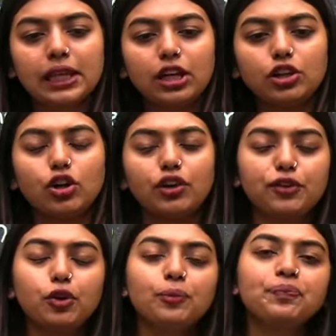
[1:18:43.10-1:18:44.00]
Clear to all of
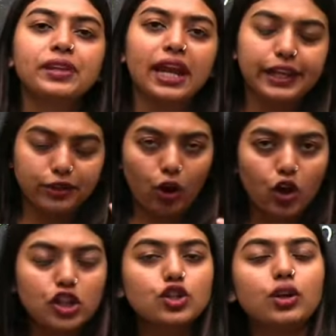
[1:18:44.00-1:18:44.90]
you? It
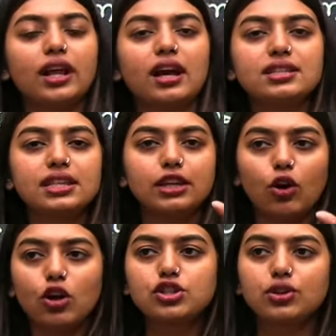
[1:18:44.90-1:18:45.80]
also does
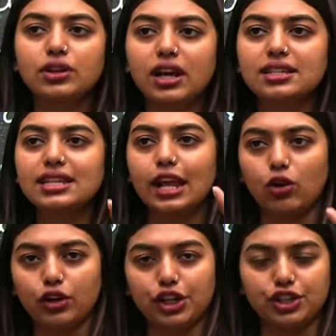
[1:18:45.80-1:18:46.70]

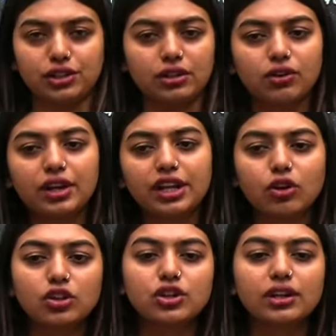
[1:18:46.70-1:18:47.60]
elongation, okay, it
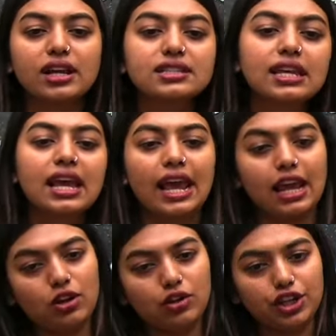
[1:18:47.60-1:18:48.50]
also does
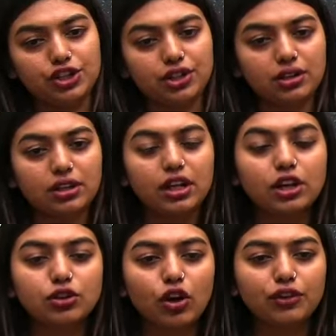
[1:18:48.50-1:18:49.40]
elongation. Clear
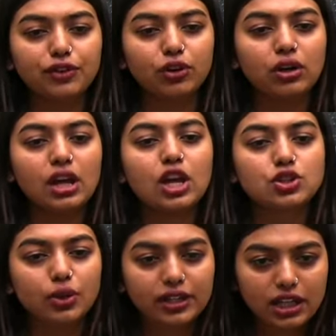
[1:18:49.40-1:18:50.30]
to all of you?
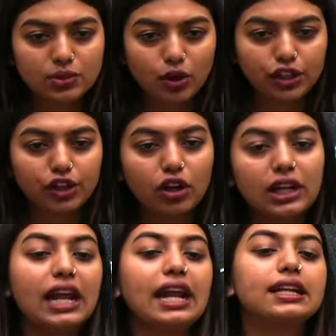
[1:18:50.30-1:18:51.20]
So, it does what and all?
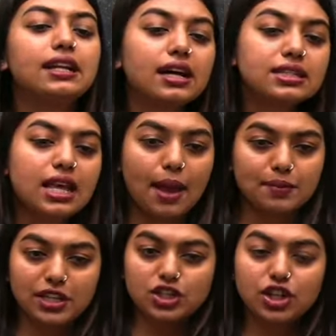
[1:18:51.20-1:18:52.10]
It does
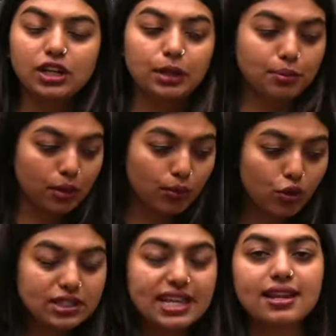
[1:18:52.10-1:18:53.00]
abscission, it
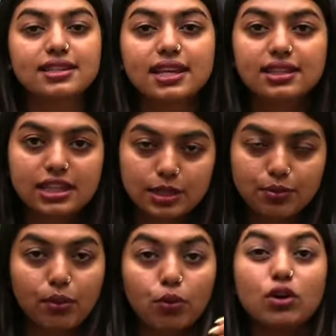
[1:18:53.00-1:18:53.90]
promotes senescence, it
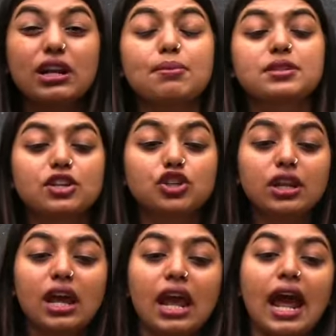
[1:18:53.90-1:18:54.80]
promotes
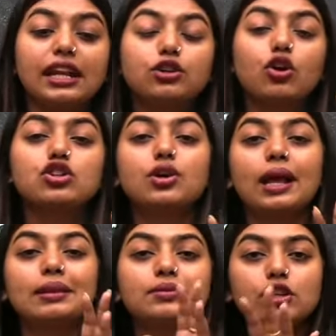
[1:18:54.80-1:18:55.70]
abscission, and it also
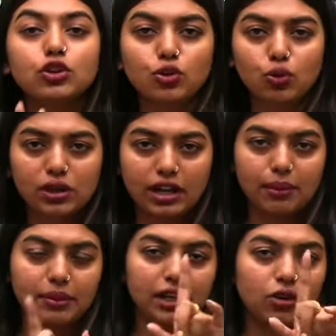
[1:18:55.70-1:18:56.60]
helps in root
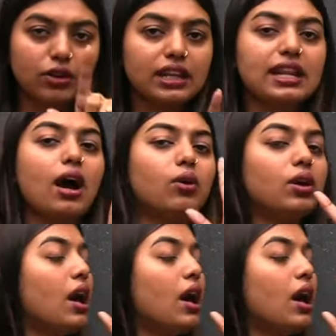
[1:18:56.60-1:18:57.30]
ripening, okay. Now,